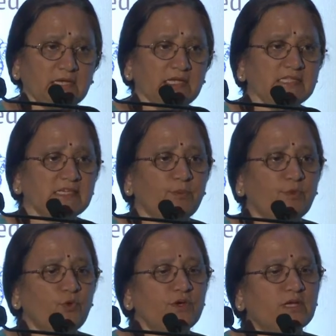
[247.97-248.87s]
is
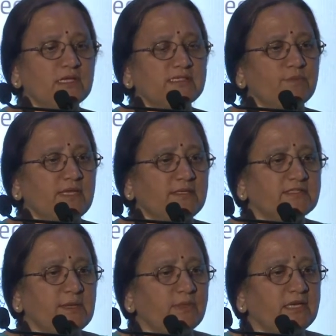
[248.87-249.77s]
approved
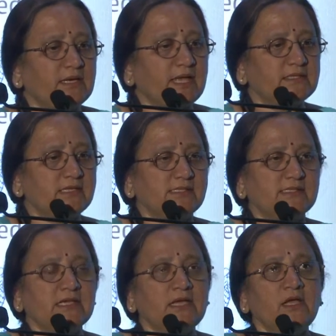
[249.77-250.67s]
something like this.